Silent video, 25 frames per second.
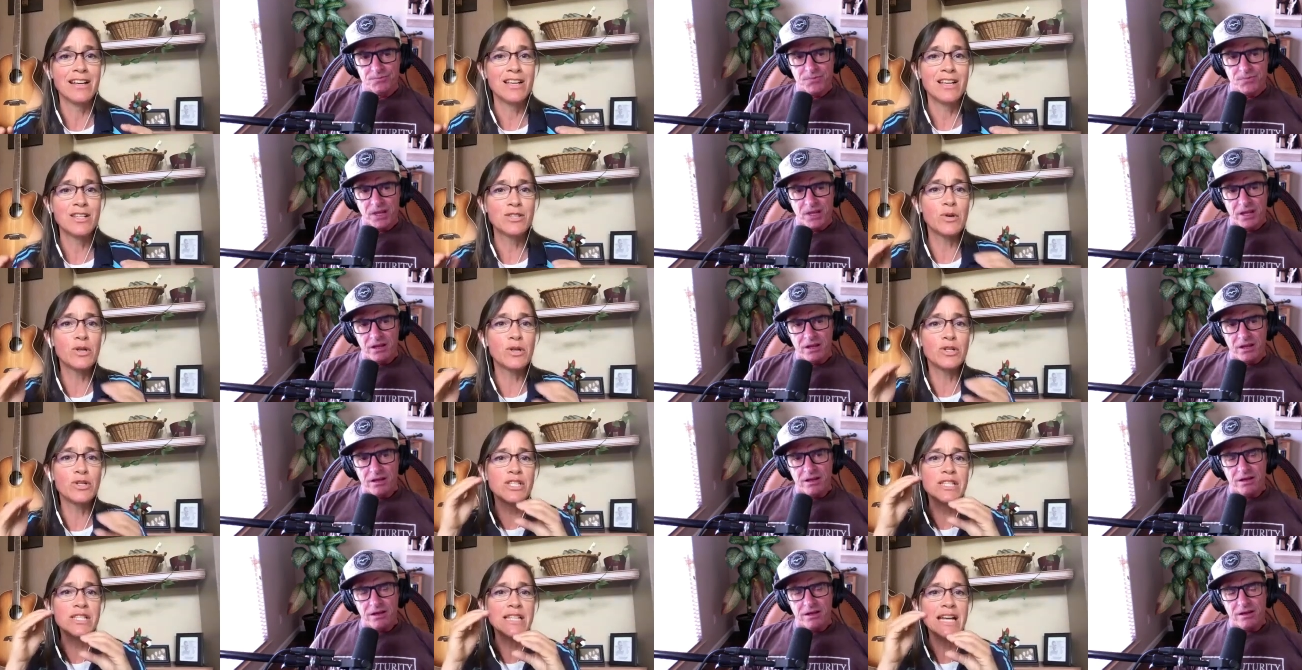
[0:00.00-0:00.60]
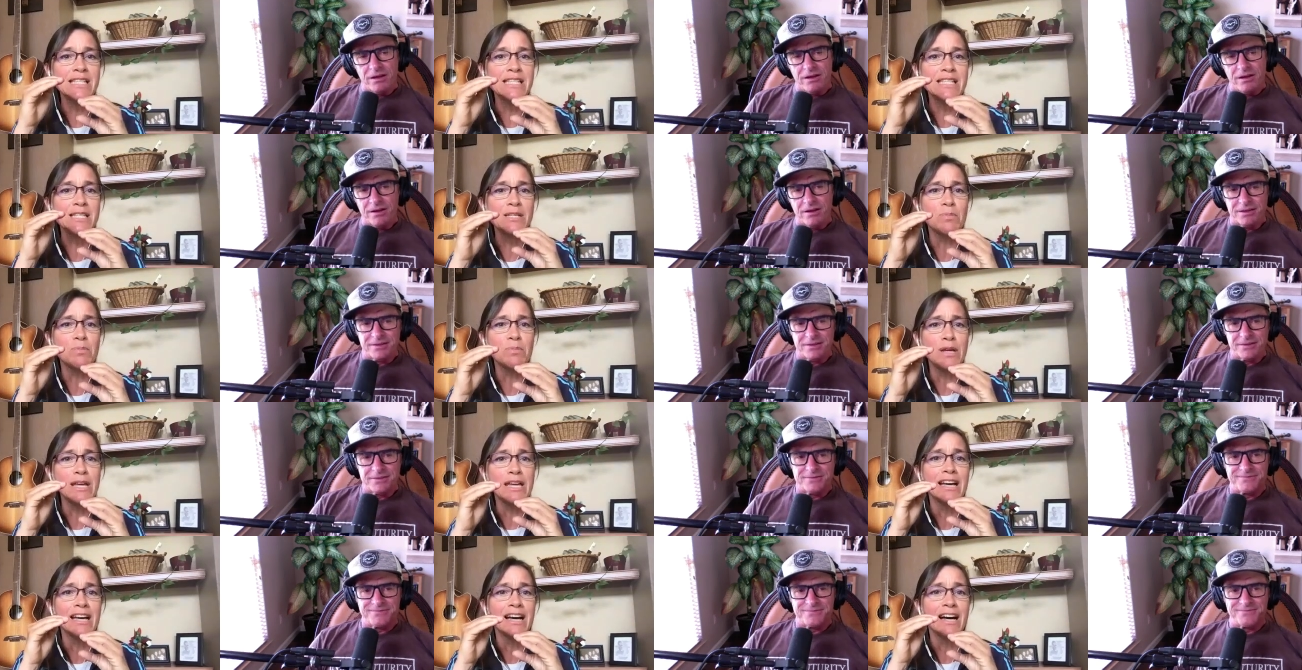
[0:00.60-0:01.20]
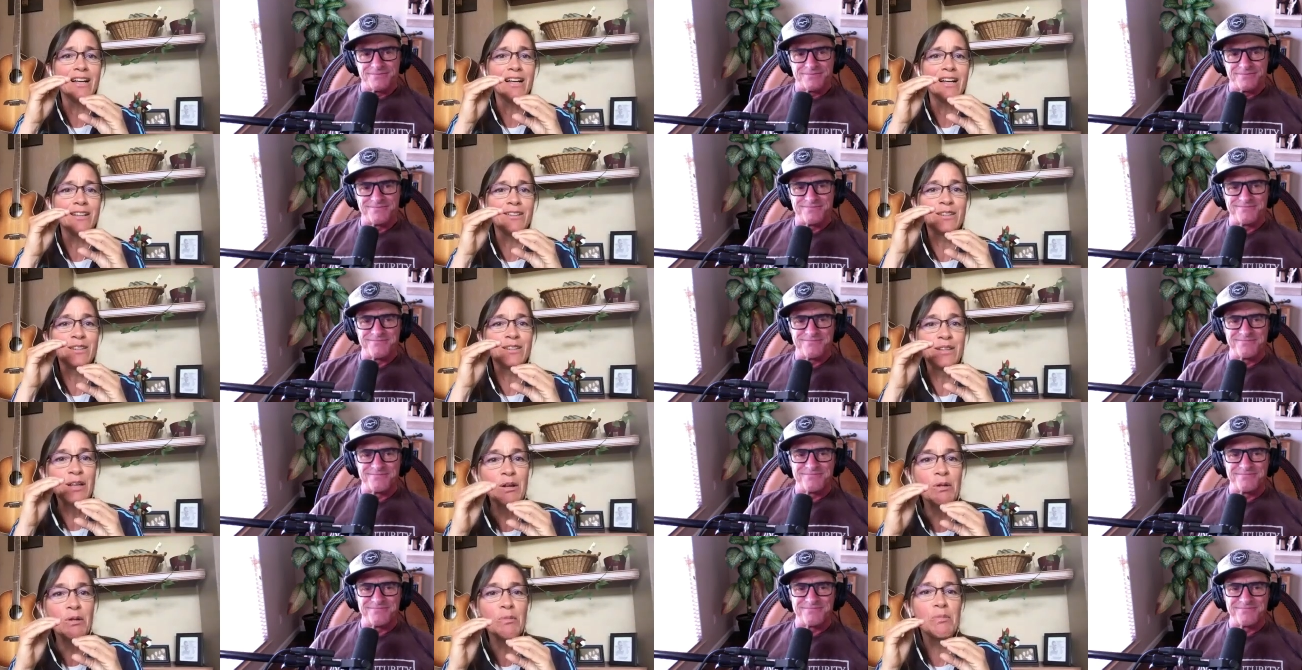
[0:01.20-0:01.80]
Speaker 1: so it just has to be a
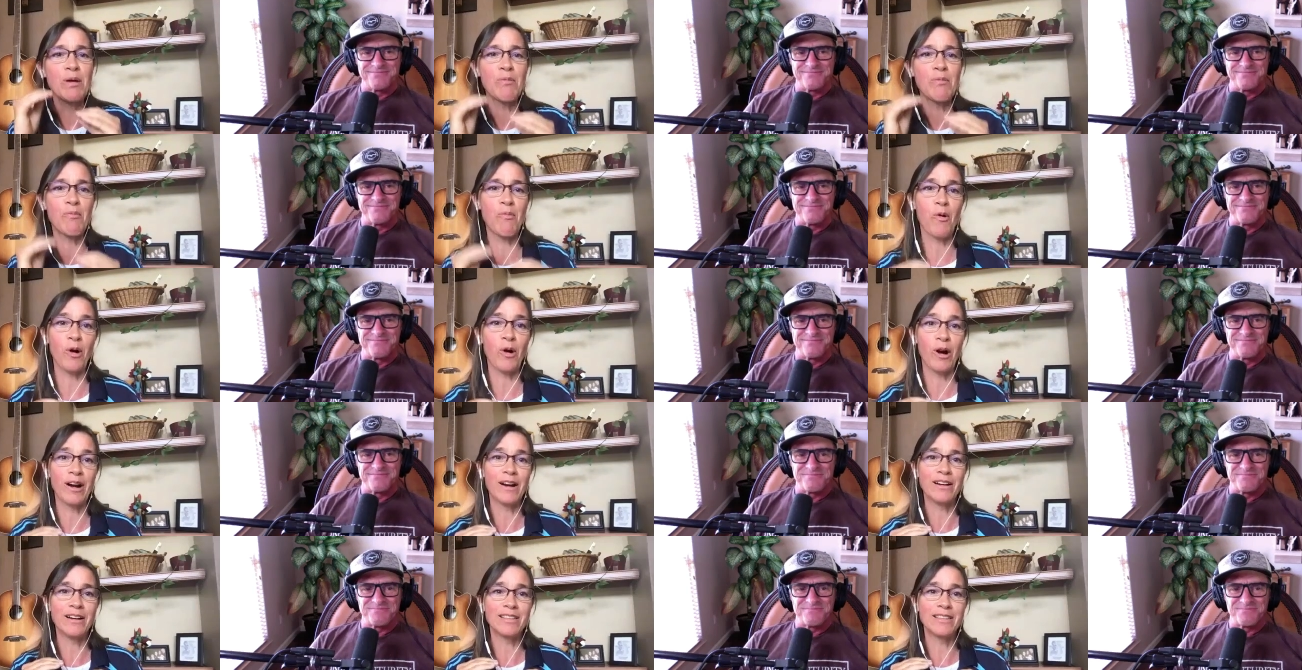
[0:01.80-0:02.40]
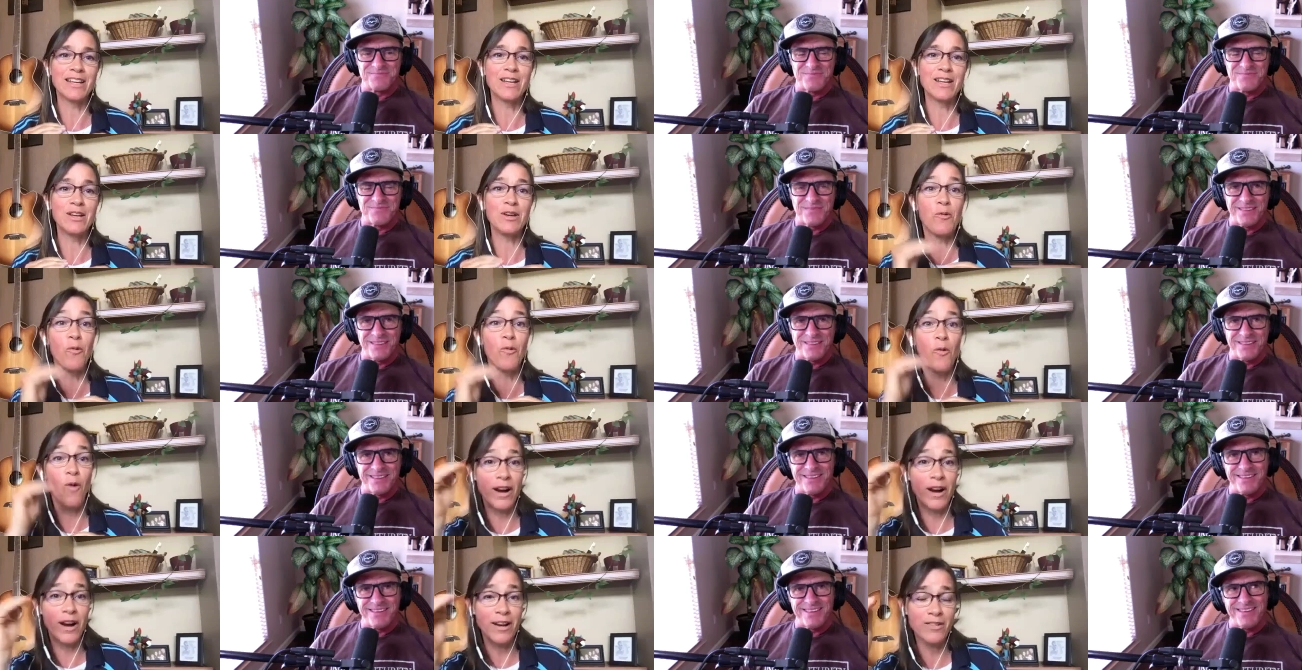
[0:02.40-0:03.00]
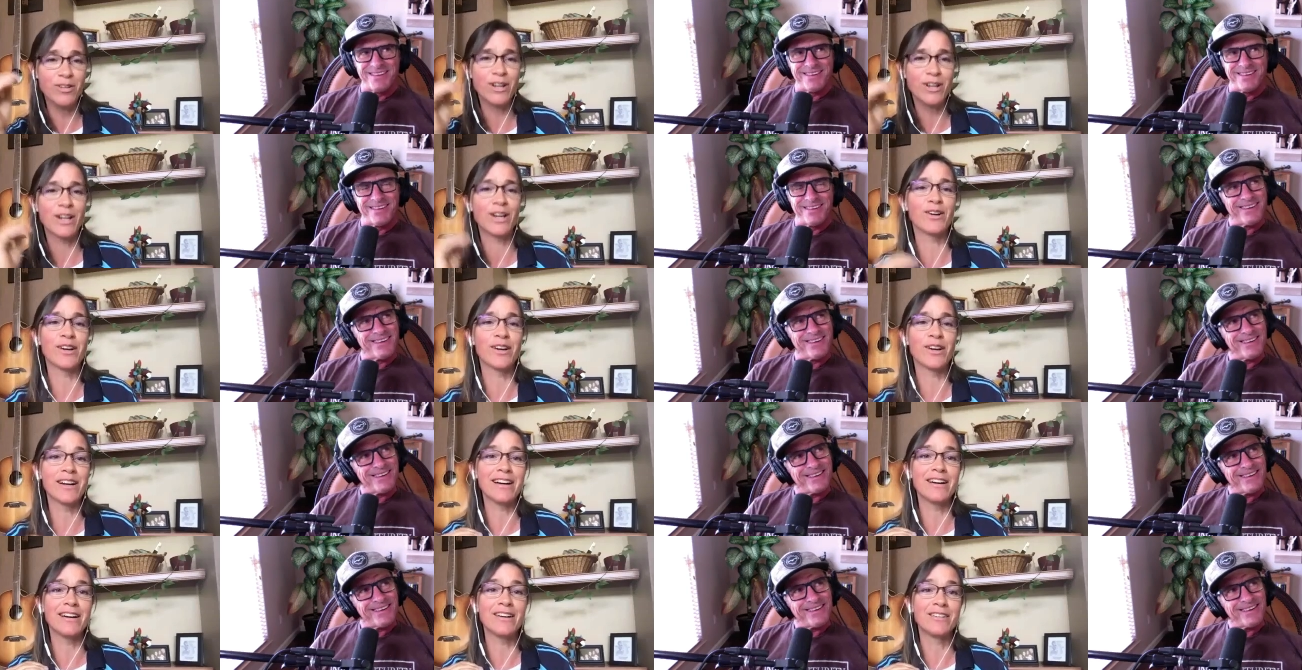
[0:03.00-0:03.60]
little bit more that you want to figure
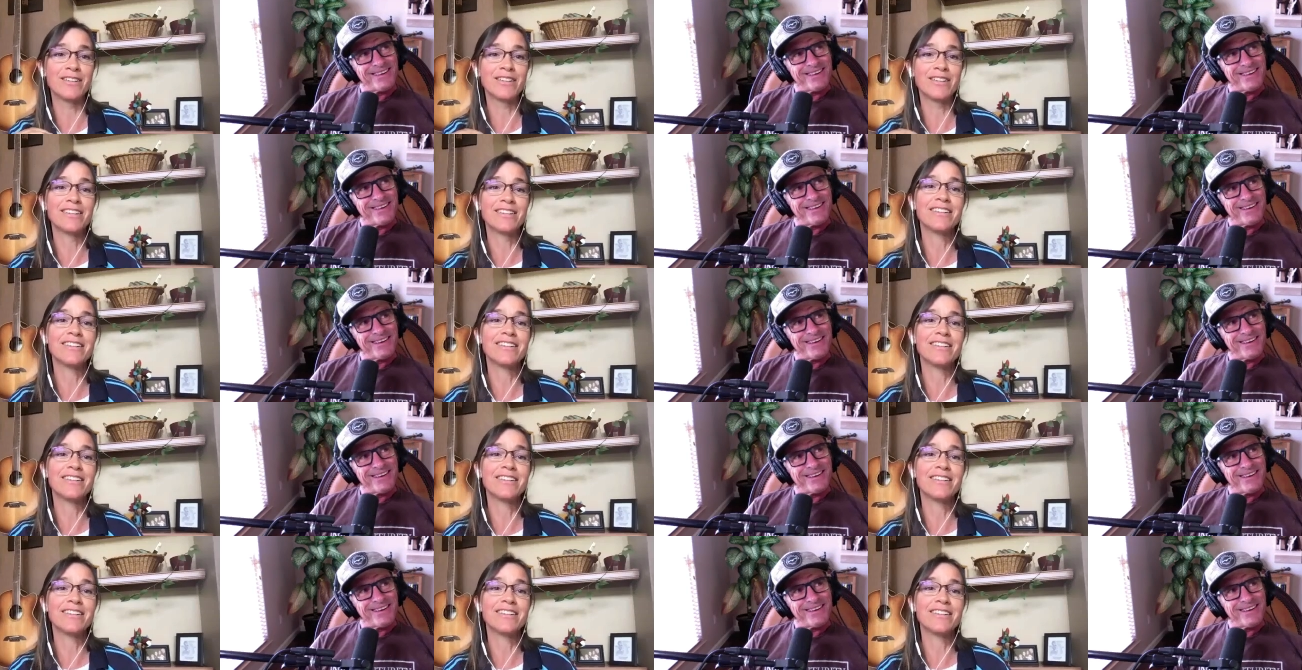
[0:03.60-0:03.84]
it out